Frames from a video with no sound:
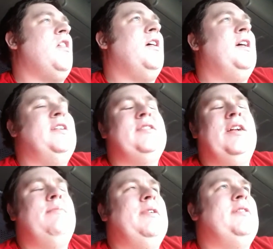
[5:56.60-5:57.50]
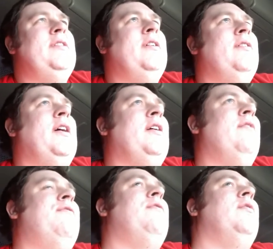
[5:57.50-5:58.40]
Again, it's not a big deal. I
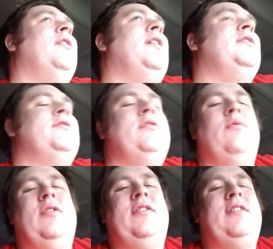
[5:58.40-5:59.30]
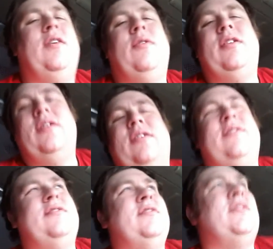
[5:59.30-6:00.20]
can afford it. I just don't want to deal with it.
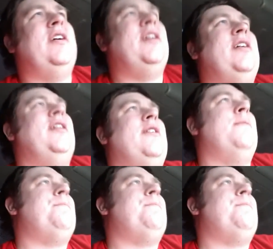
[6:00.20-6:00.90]
It's just a headache.